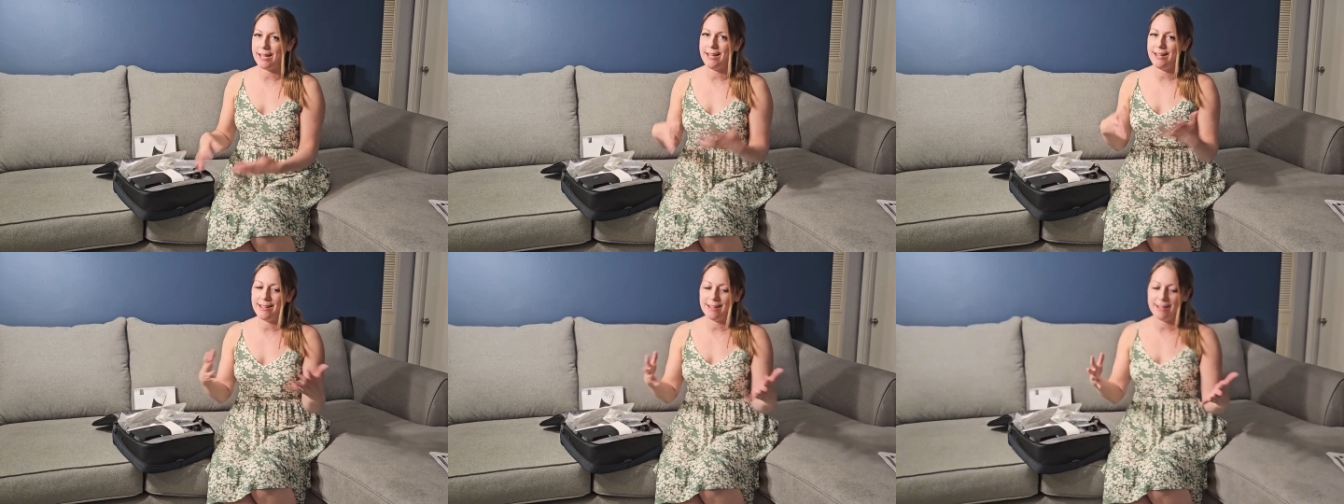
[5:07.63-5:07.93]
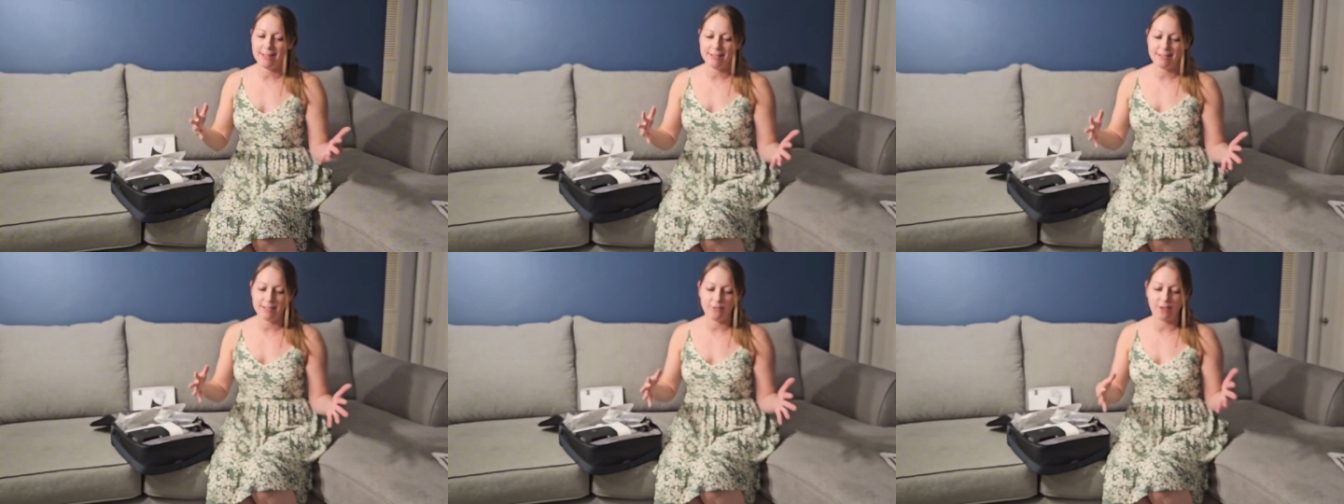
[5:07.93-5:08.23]

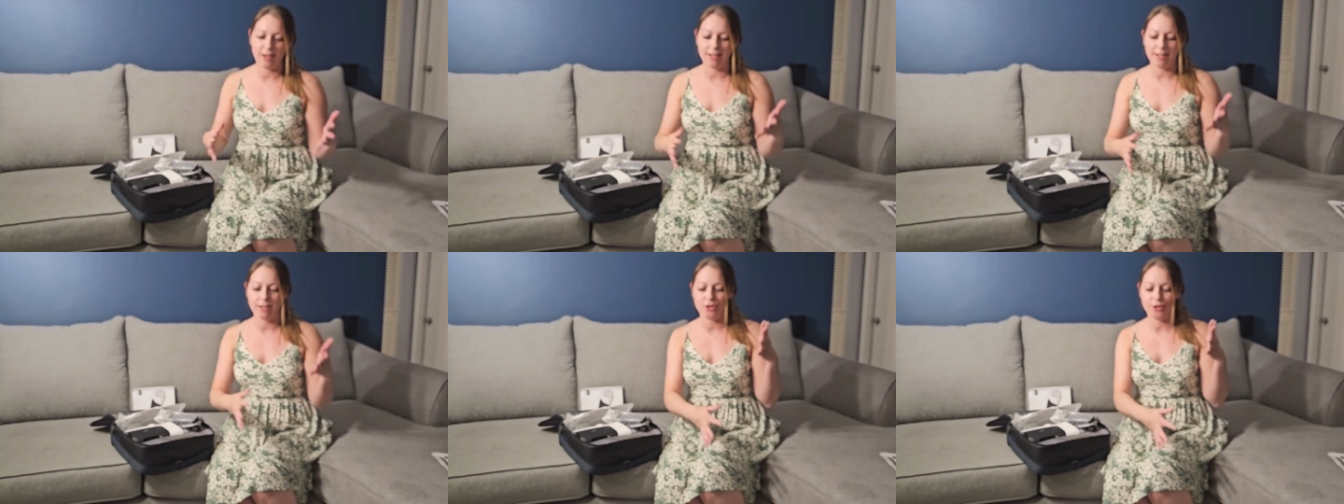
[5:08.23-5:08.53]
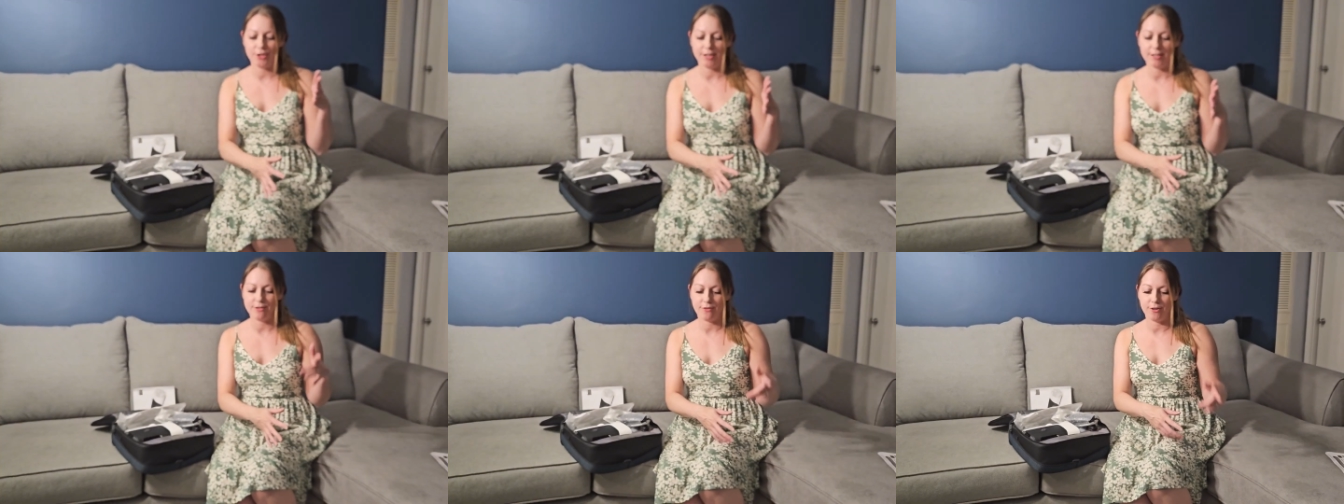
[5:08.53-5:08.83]
and if I can
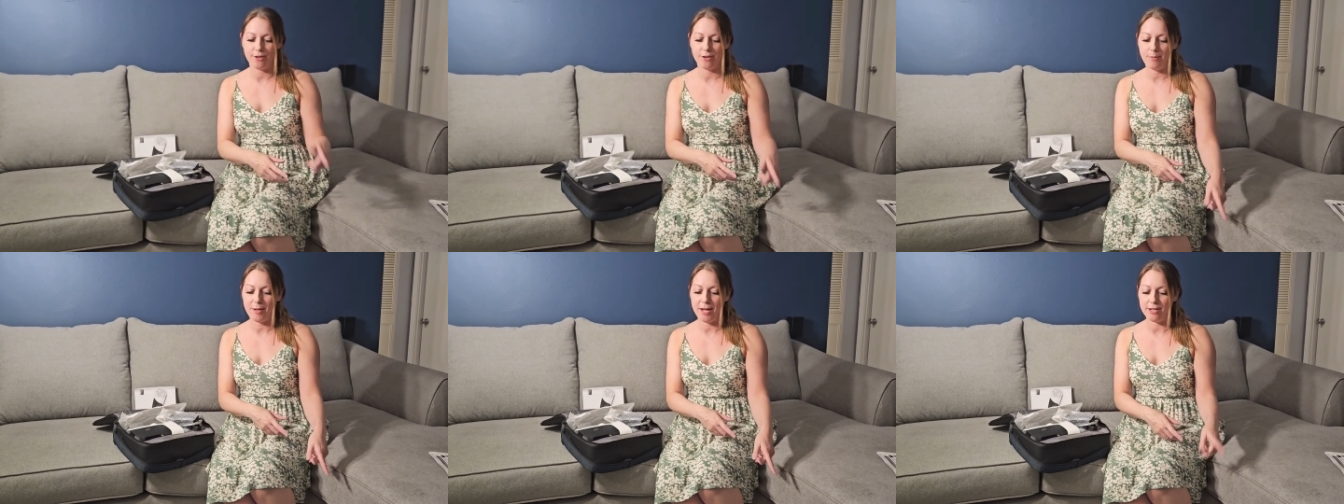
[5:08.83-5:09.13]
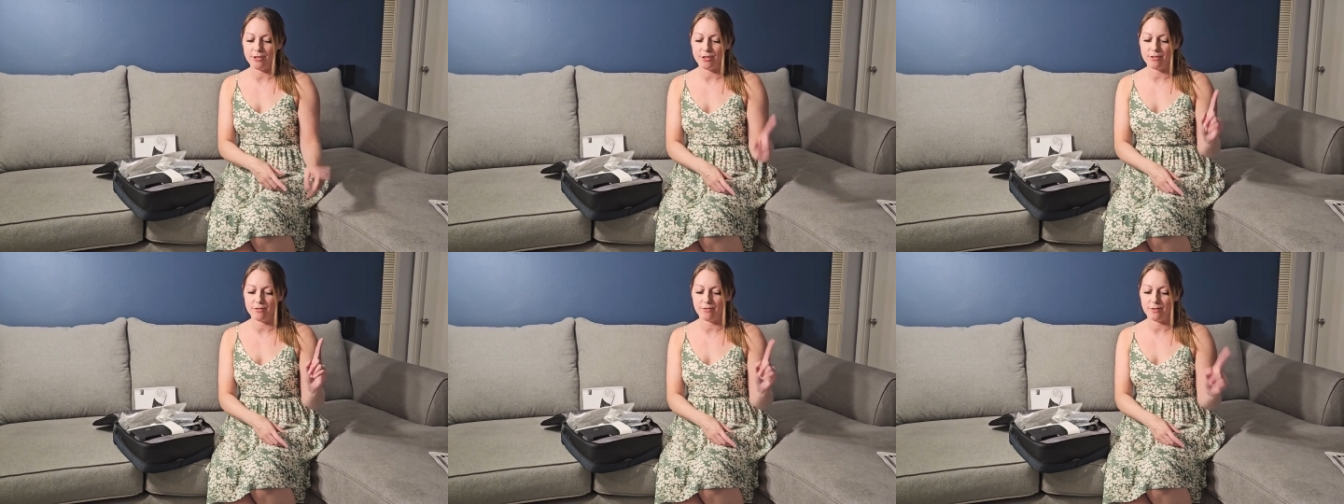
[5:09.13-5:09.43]
transfer the
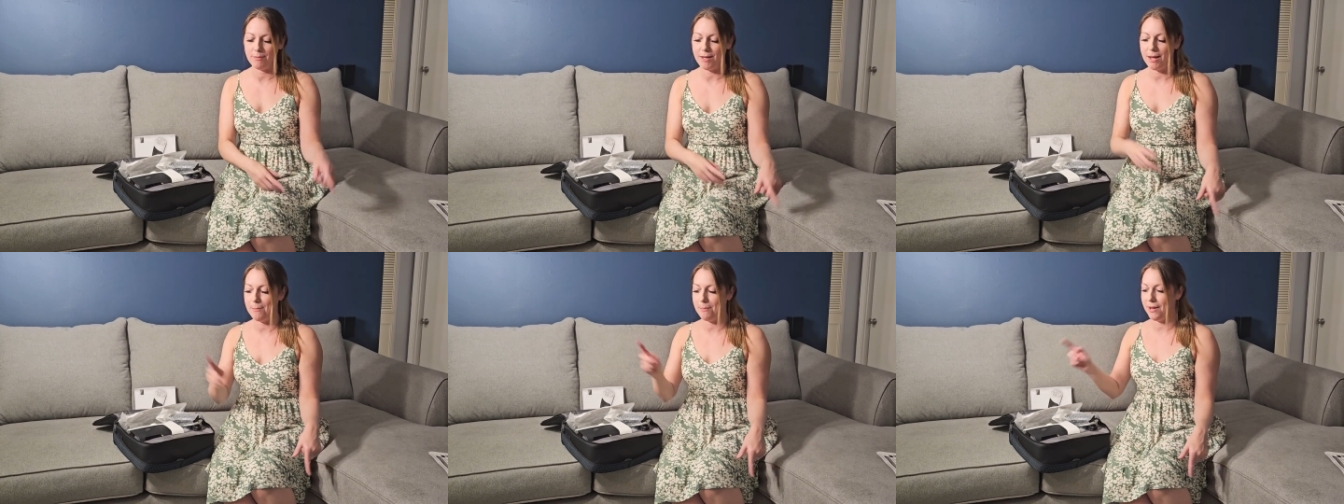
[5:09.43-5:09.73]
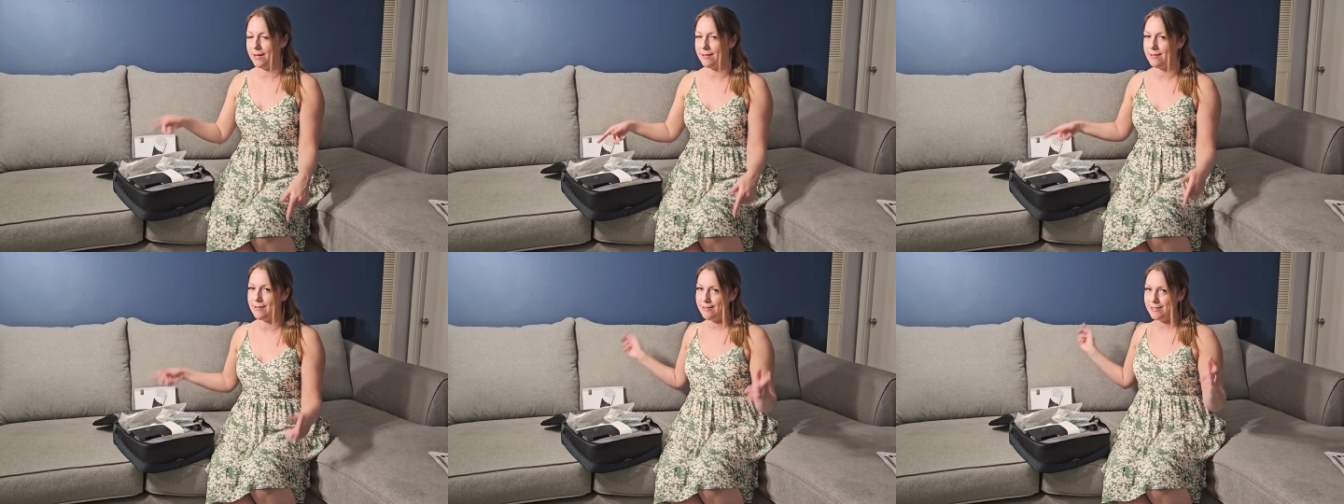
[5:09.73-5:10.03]
patches from that
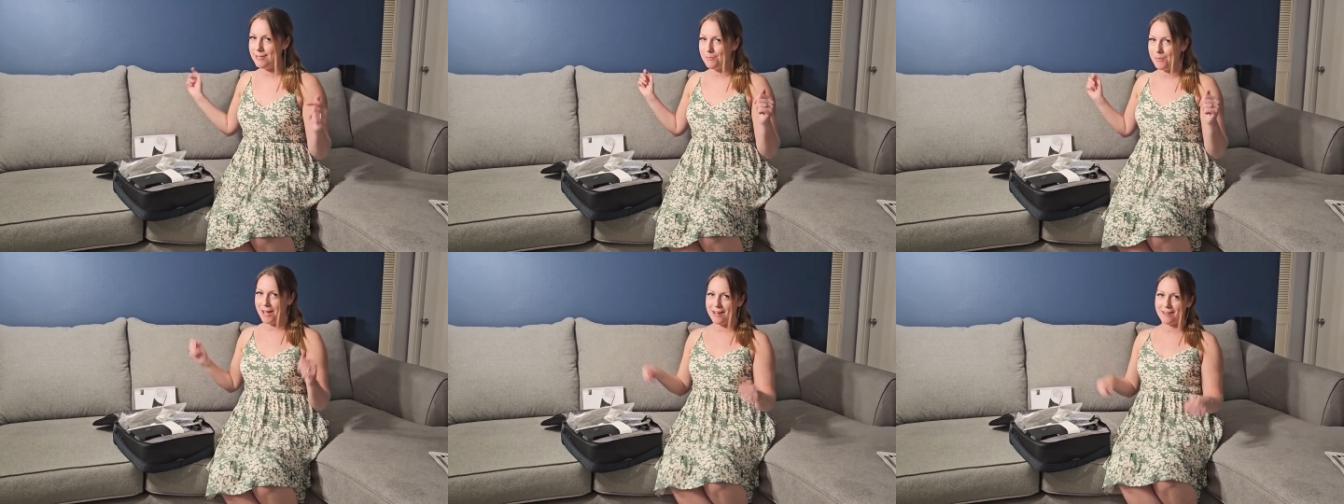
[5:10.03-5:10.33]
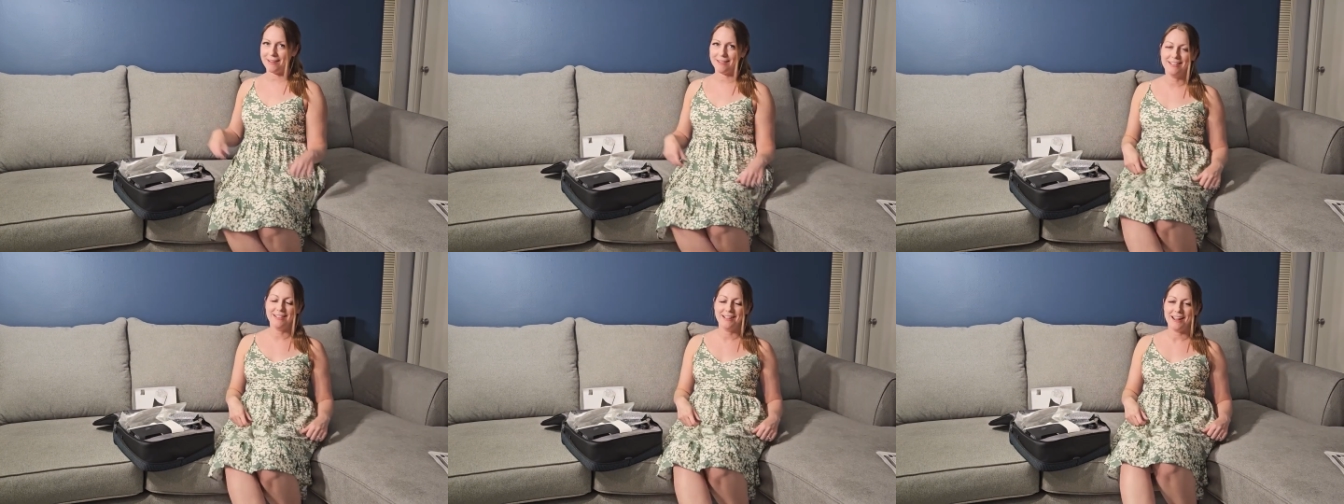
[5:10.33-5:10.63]
bag to this
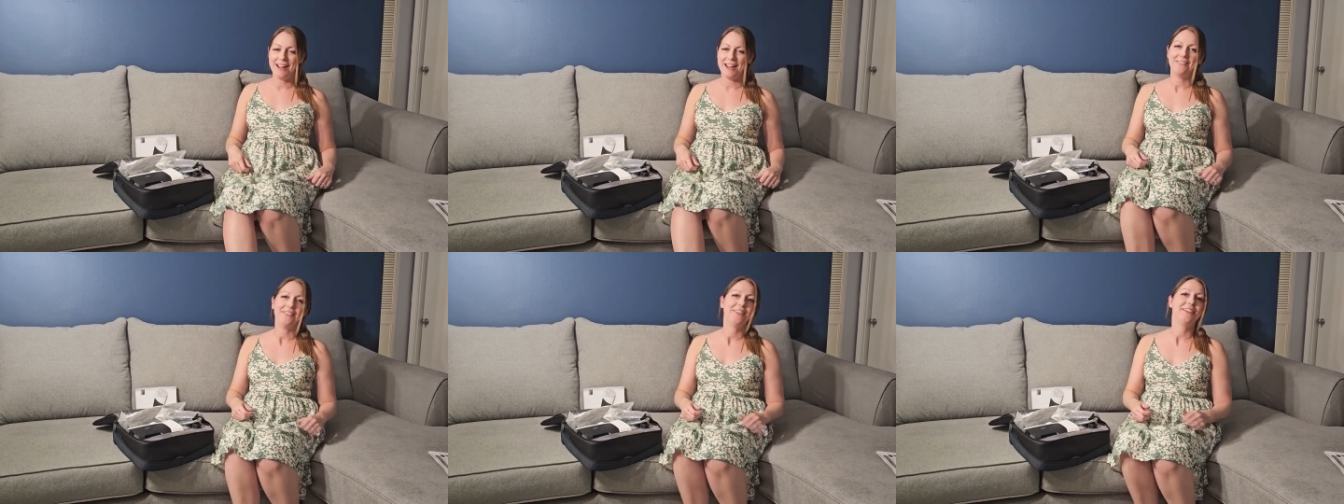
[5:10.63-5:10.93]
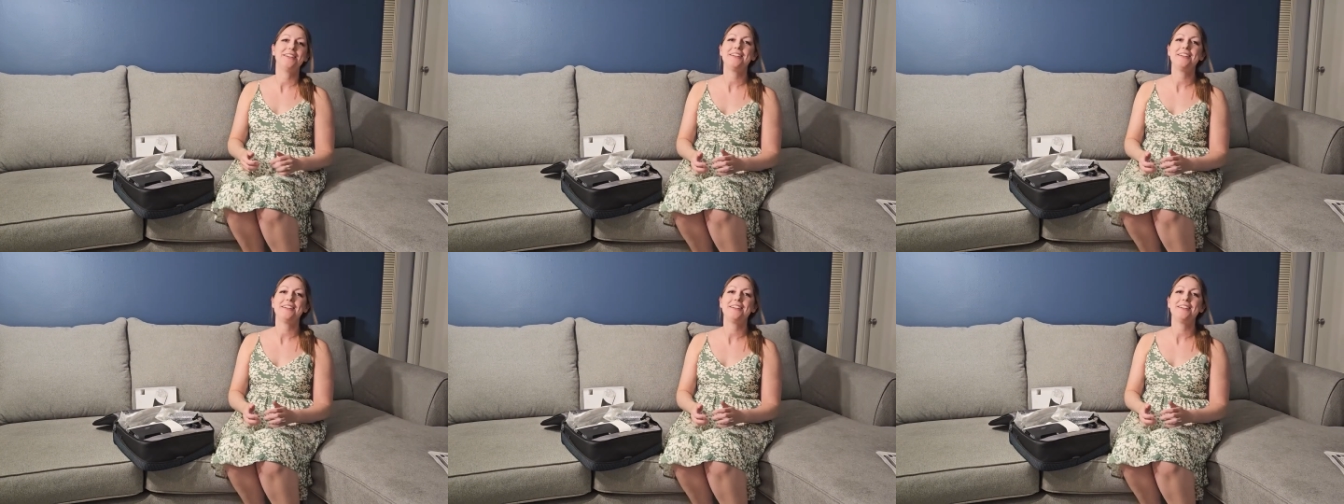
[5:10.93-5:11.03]
bag. Have a good